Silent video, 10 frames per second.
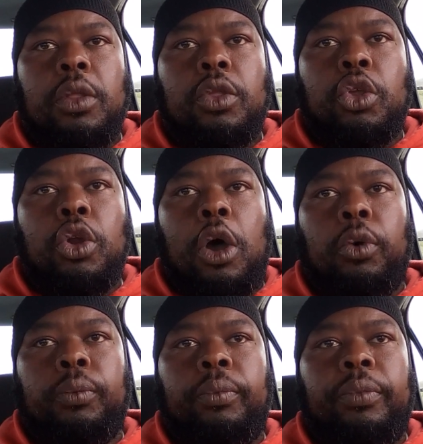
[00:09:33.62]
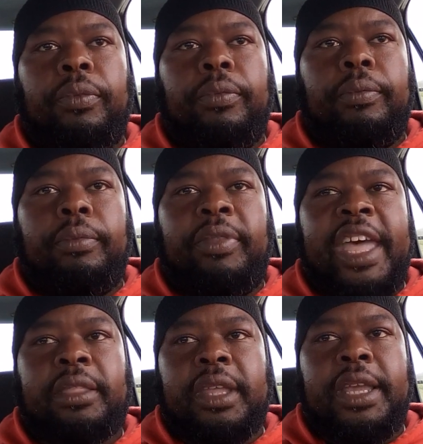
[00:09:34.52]
you know
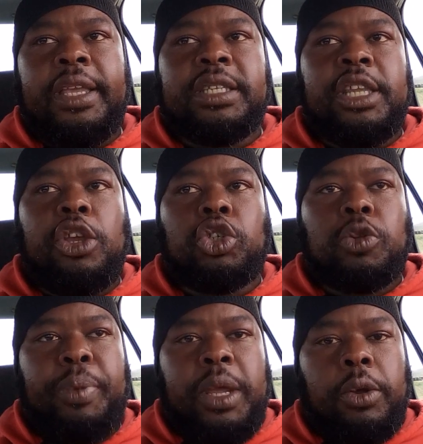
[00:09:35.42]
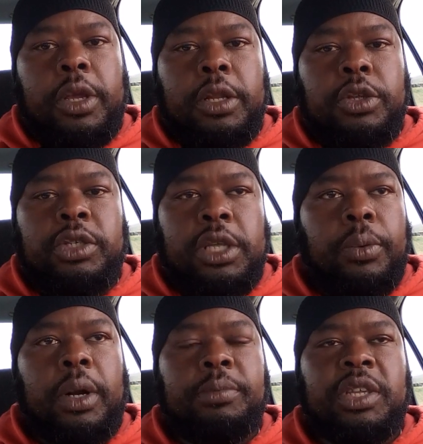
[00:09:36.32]
that thing is in your spirit. You see
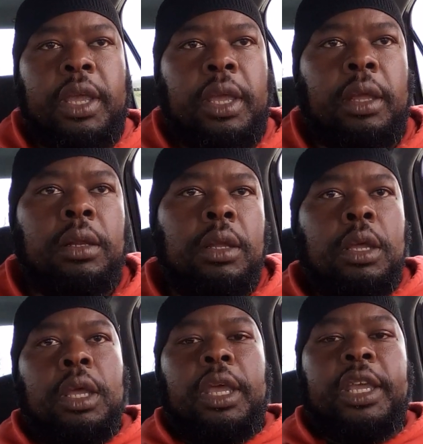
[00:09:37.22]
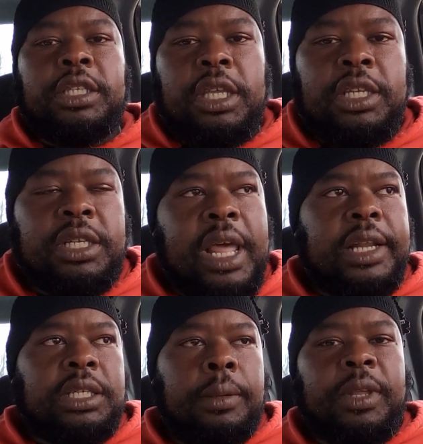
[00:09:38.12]
what I'm saying? It's
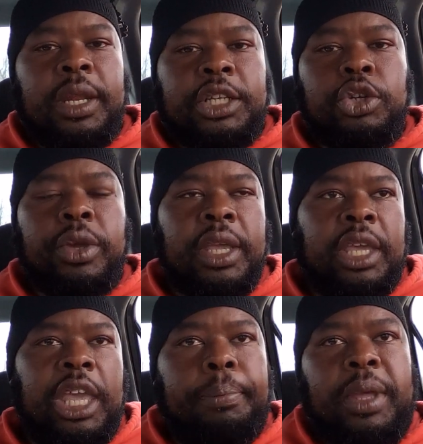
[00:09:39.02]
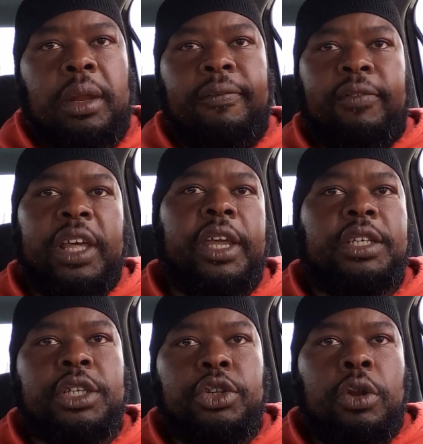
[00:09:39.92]
not something that you can keep in the
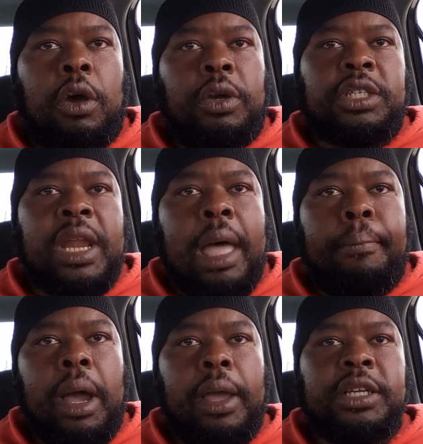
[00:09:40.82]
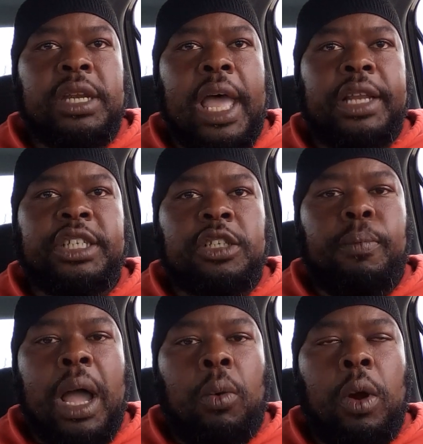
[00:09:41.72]
flesh. It's not just
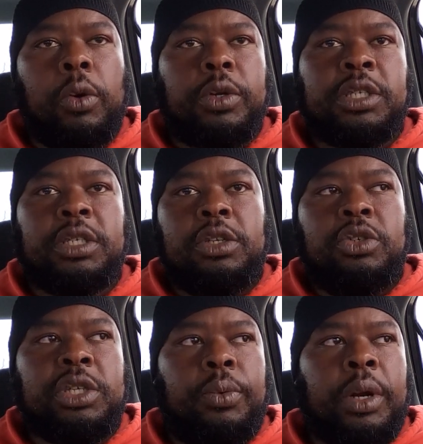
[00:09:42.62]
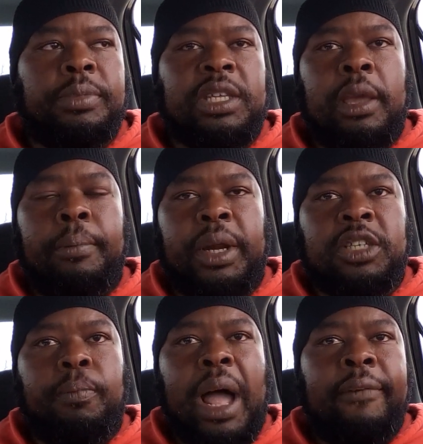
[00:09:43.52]
by works. You see what I'm saying? But
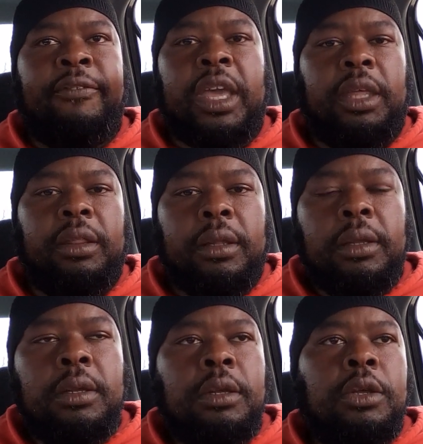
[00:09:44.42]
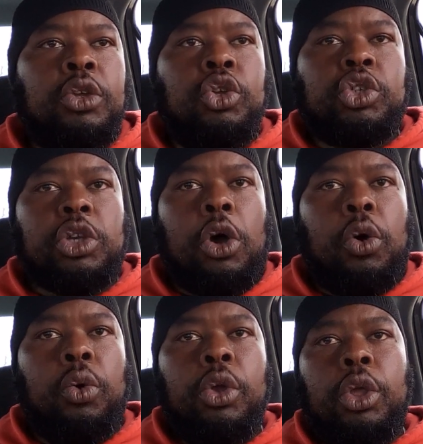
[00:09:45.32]
it's by faith.
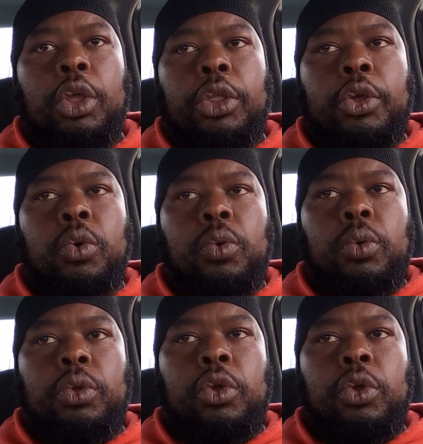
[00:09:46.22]
So you